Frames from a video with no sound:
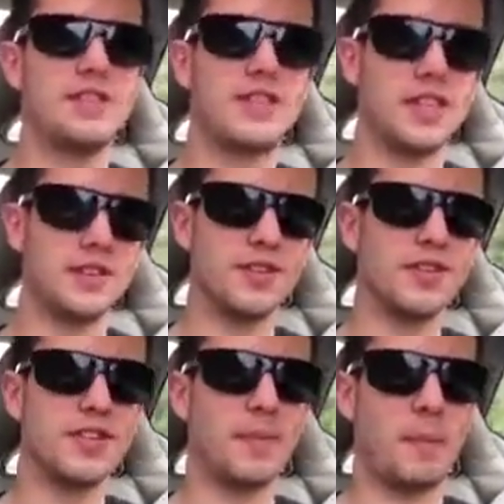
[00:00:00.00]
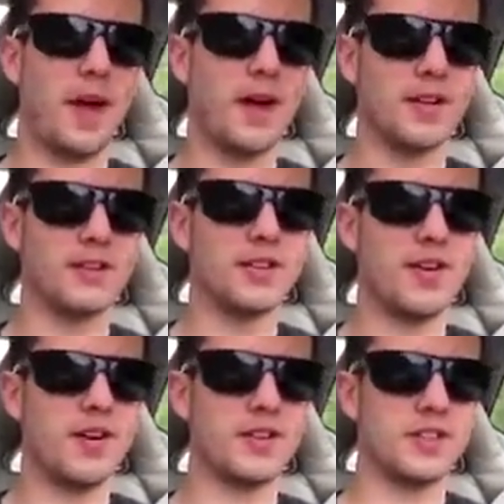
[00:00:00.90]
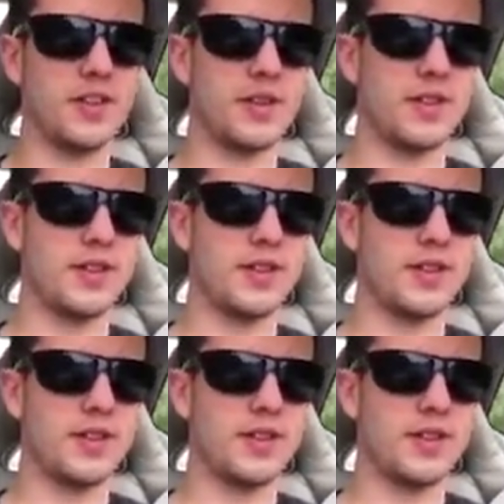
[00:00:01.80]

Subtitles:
Dillard's and Belk also,